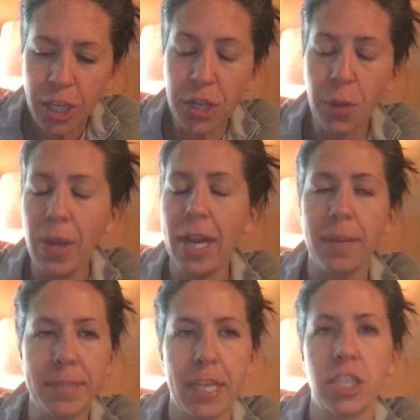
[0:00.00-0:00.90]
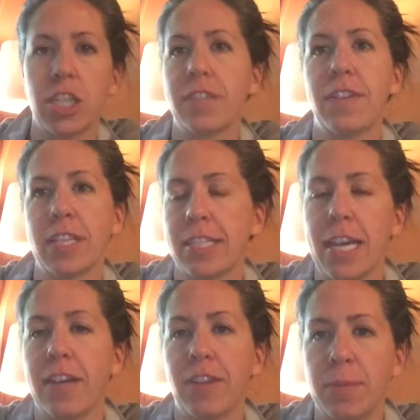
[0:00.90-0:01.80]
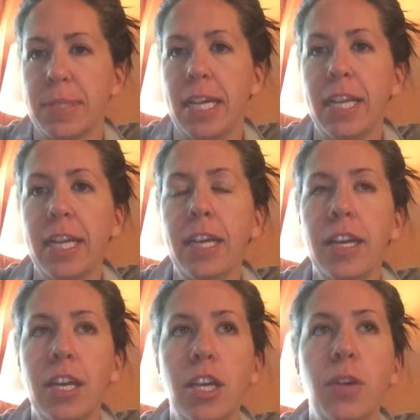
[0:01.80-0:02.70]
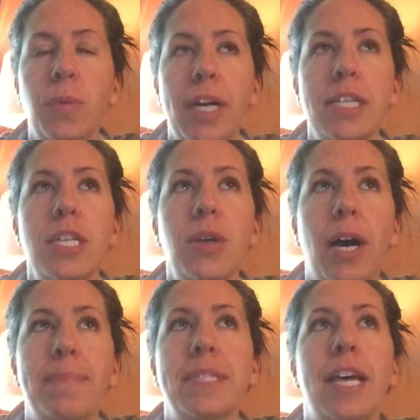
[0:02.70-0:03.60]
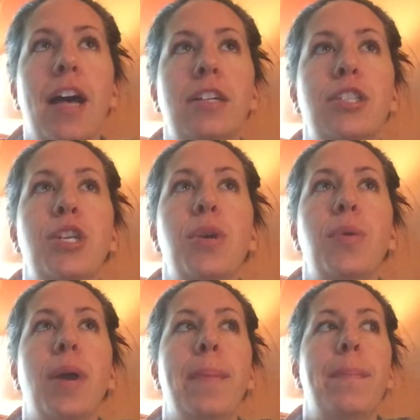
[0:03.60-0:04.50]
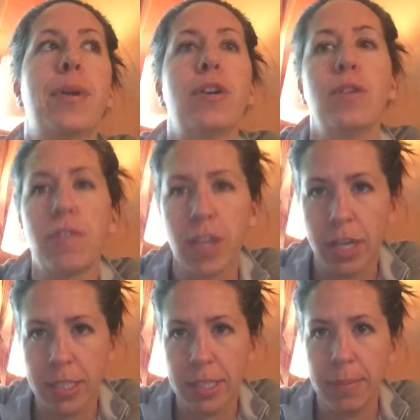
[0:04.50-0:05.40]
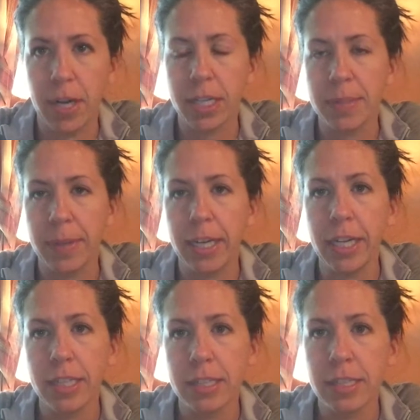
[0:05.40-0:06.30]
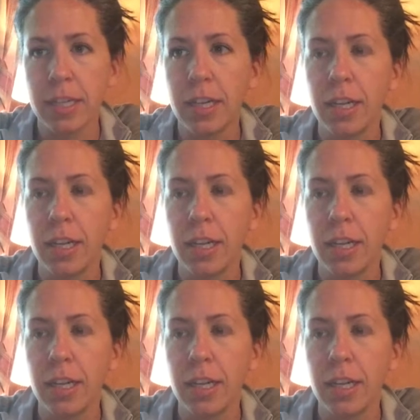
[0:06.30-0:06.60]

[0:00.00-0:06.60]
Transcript: You don't want to upsell just for the sake of upselling. You want to upsell to improve the customer experience.